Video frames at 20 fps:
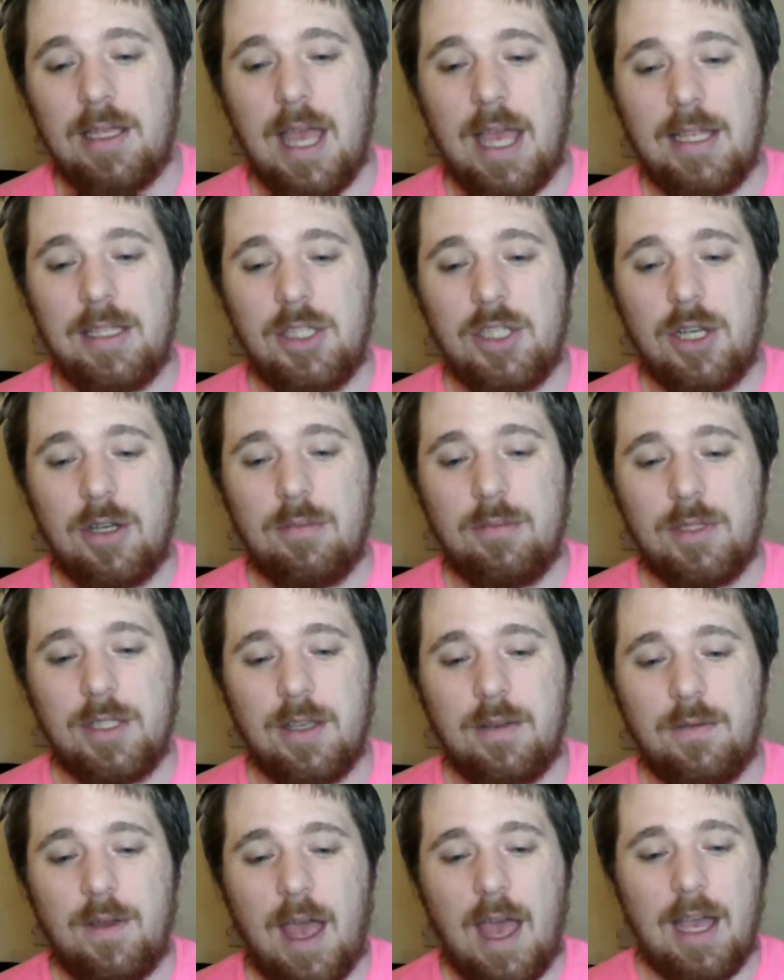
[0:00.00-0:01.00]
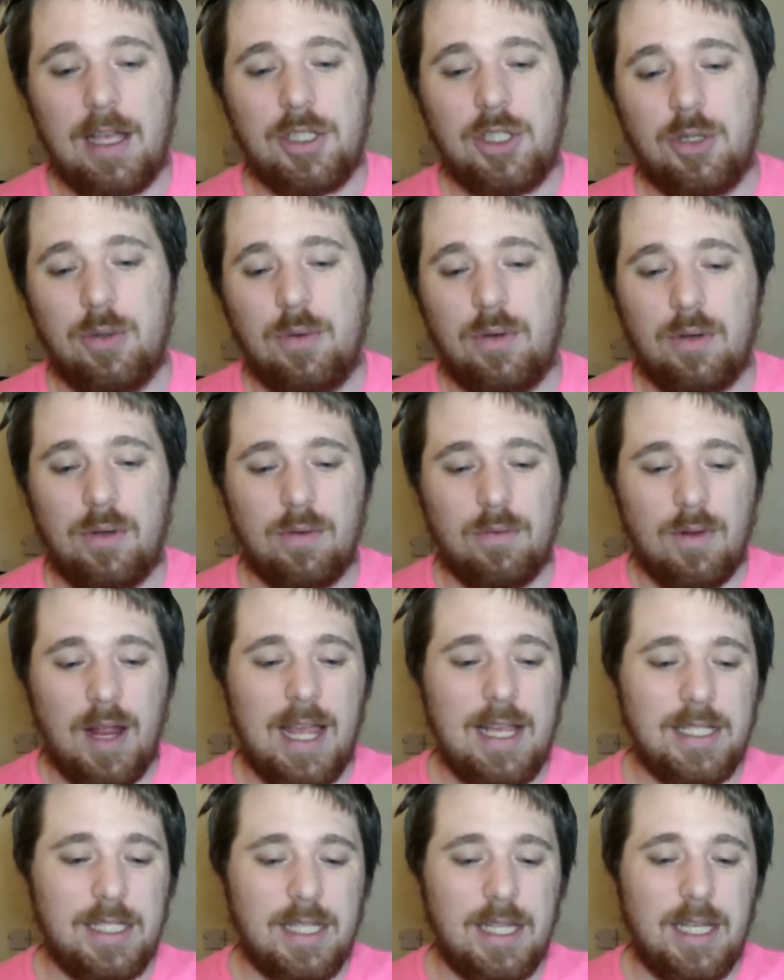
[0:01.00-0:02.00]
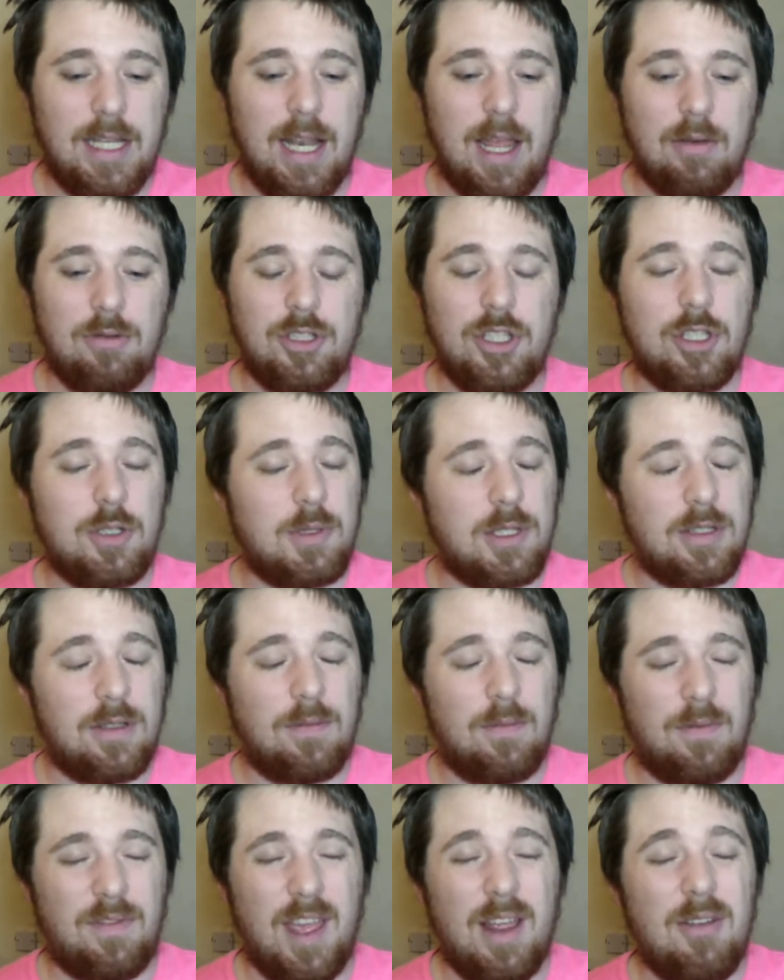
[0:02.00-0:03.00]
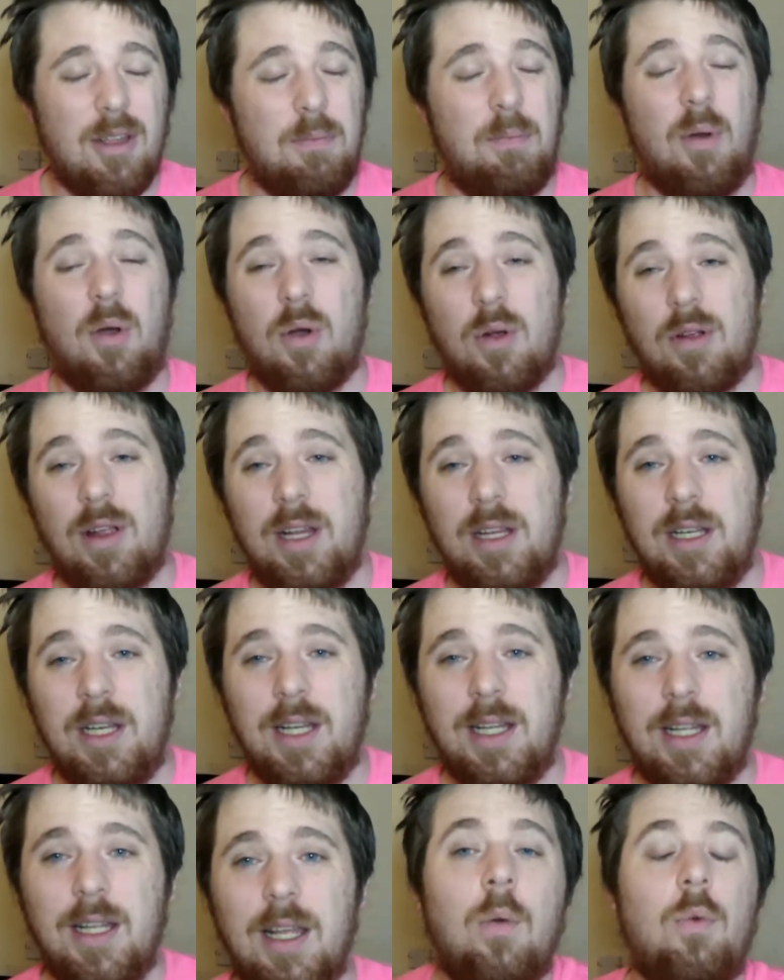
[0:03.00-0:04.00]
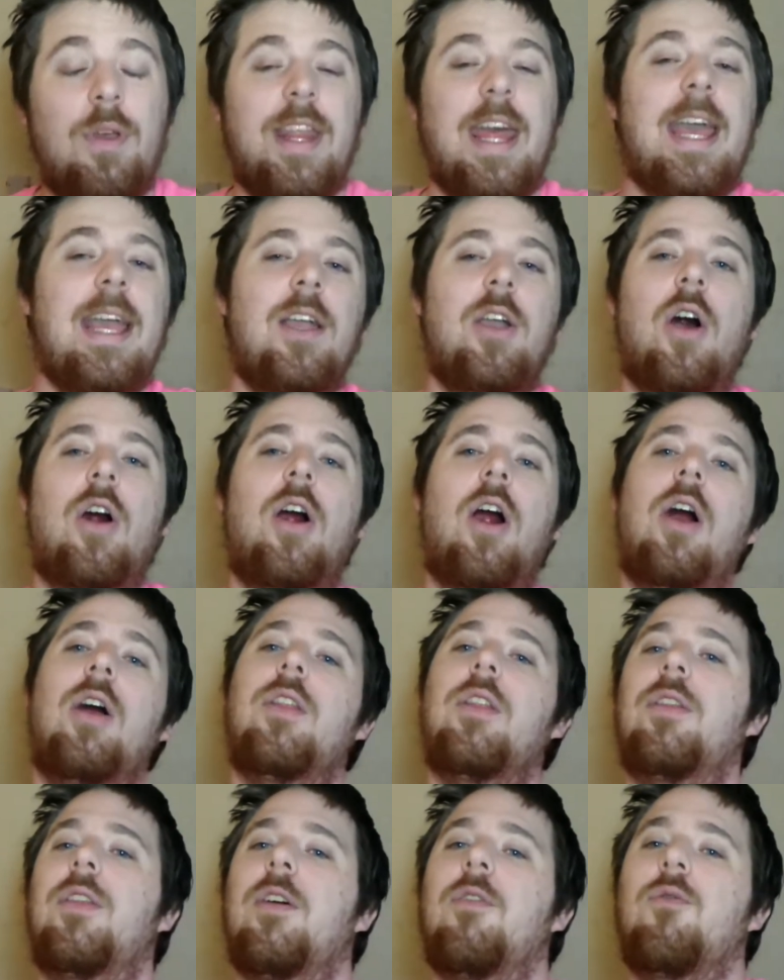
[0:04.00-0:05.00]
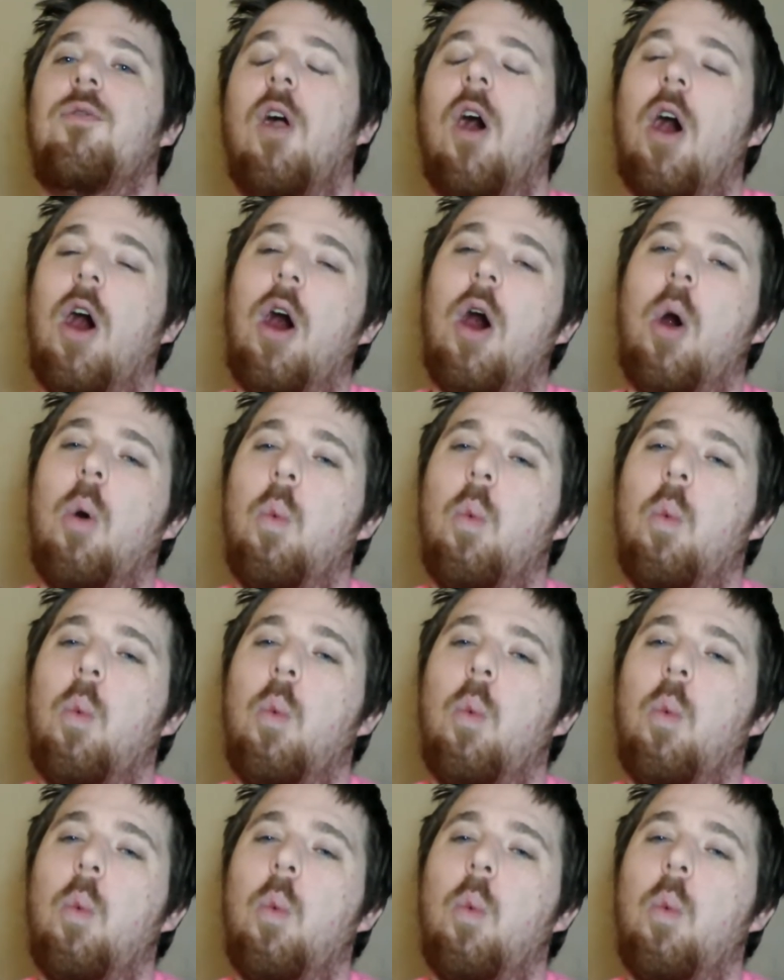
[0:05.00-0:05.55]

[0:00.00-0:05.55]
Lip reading: in terms of actual wrestling. It was just very boring. We then got the Raw